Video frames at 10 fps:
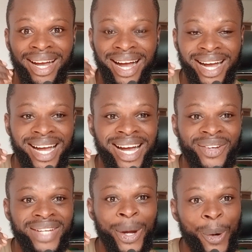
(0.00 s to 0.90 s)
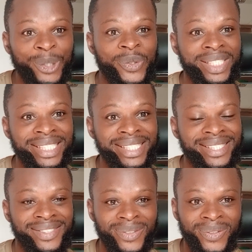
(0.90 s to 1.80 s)
Another
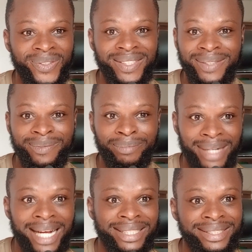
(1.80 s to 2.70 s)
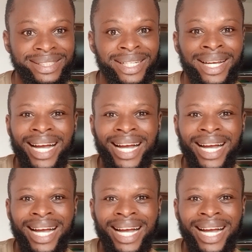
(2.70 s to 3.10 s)
countries, you know, brand,